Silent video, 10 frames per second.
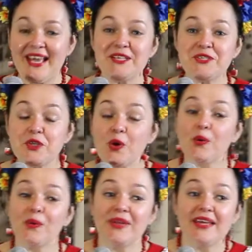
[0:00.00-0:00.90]

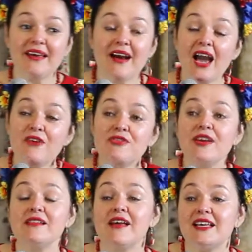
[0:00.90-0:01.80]
So I
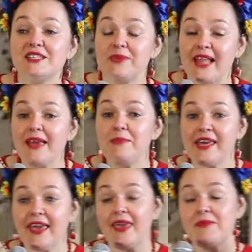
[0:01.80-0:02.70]
realized when I
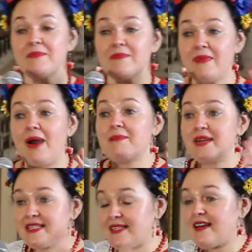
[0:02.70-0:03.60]
became mom
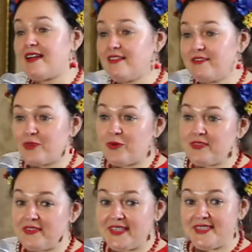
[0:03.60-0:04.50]
myself over
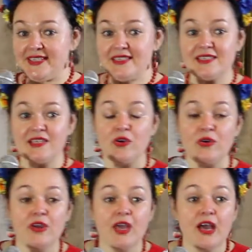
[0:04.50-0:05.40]
20 years ago,
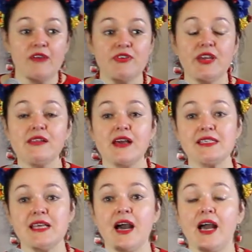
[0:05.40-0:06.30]
I
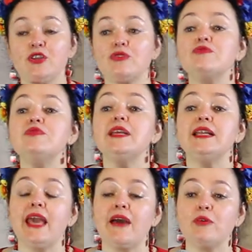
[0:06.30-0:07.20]
realized I don't
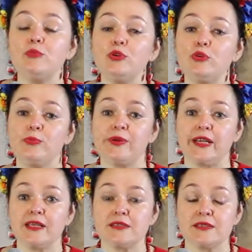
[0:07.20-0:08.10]
really have a
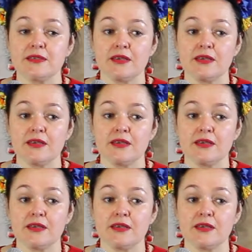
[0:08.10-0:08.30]
blueprint